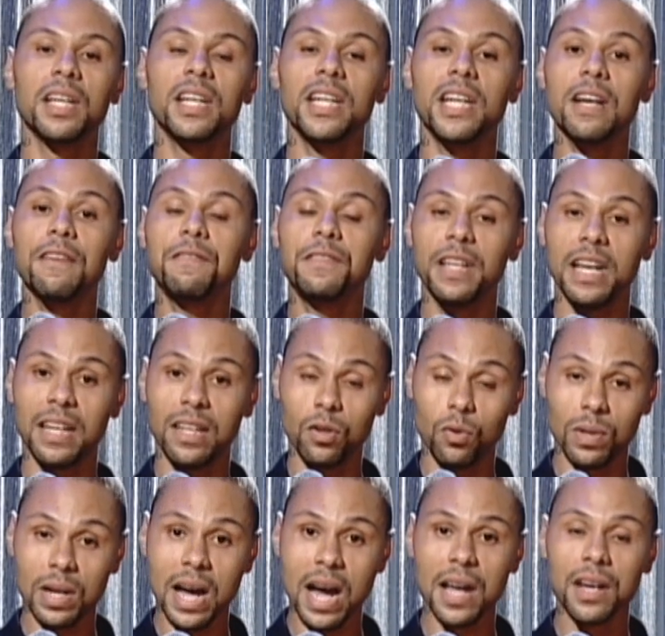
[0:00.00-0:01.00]
If they do
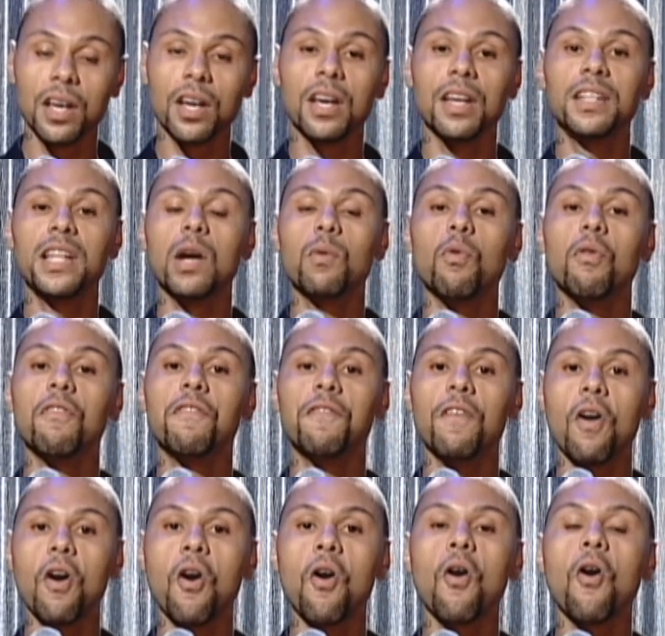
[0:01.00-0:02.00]
not, they will
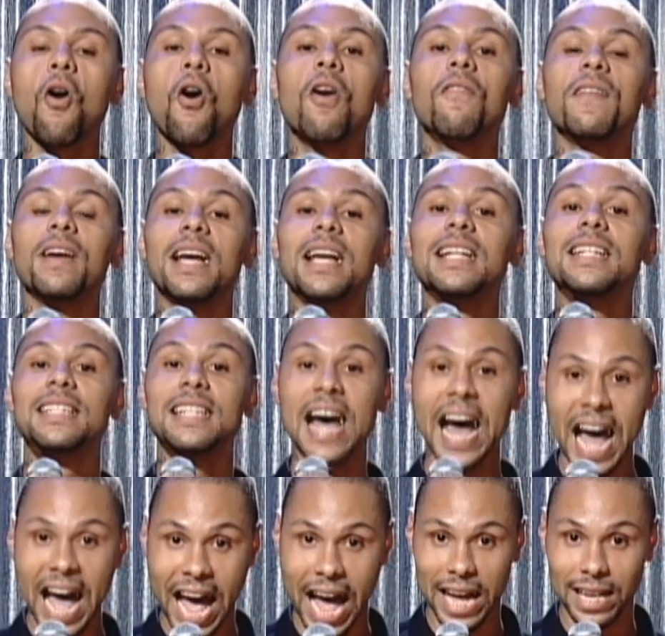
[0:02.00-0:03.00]
fall off and
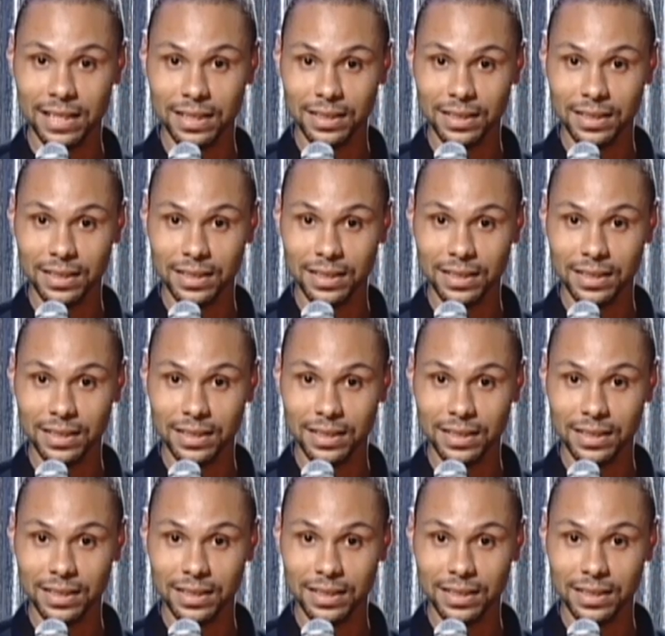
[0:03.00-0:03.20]
die.